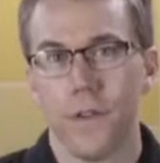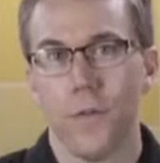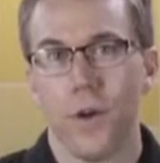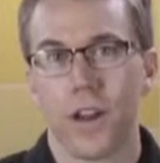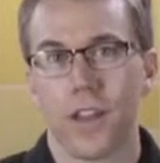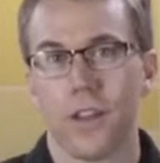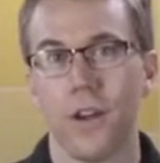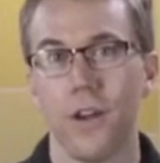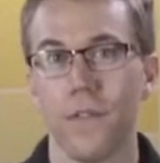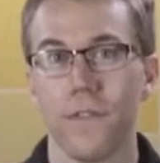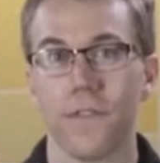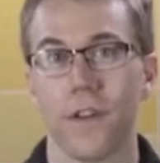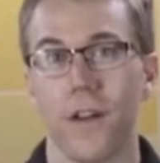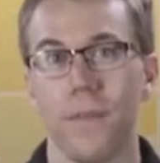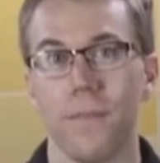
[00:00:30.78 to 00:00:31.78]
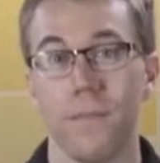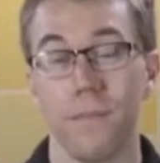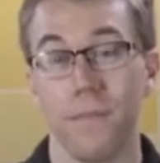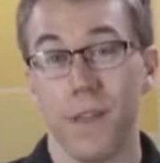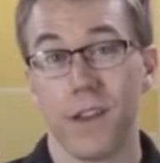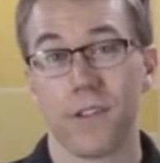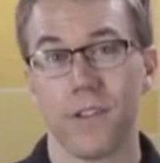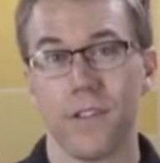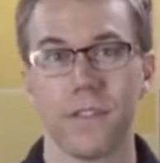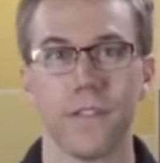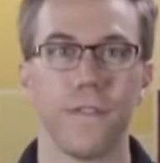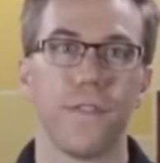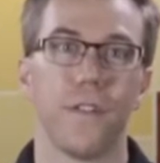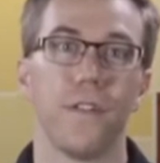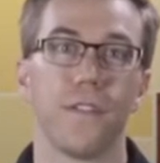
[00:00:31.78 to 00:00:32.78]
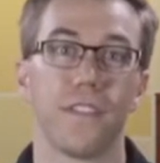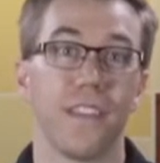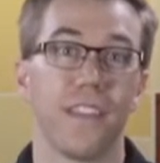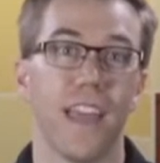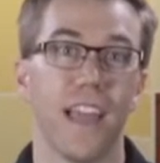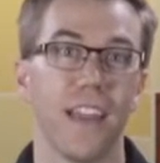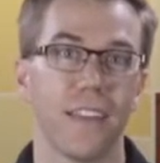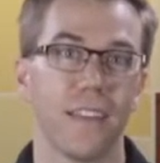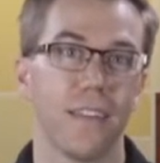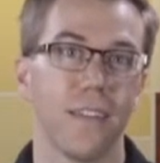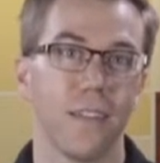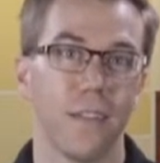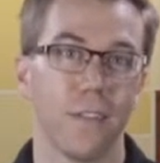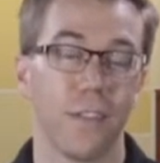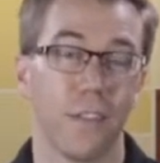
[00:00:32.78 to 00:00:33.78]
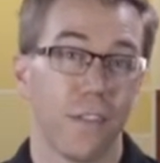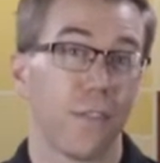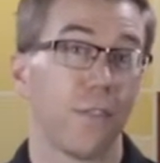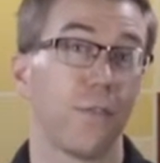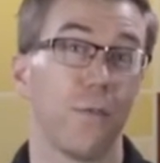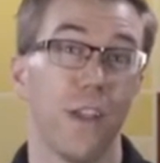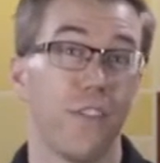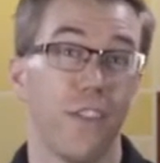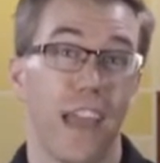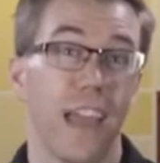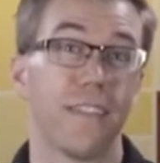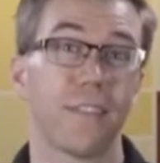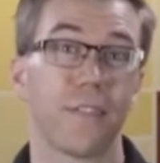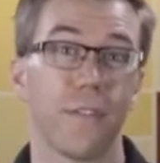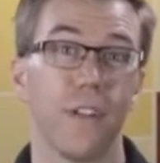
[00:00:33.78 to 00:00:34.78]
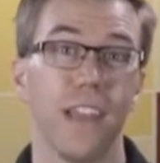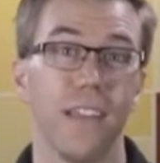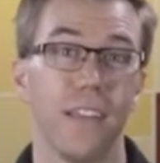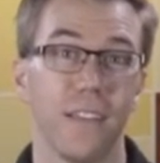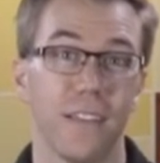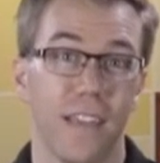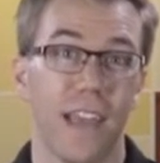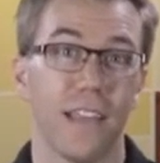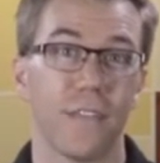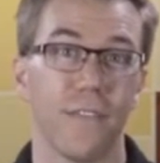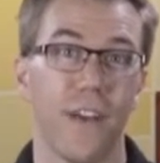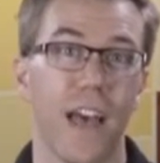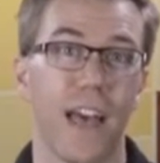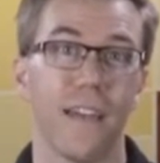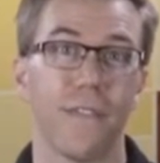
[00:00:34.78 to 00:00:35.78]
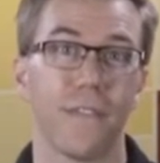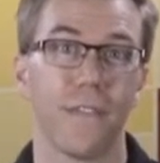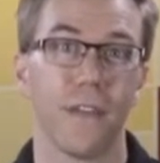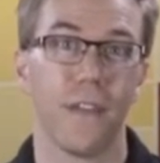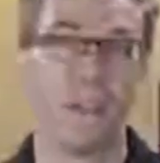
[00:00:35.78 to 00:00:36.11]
So if you want to go from mineral to full synthetic, just switch S3 to S5.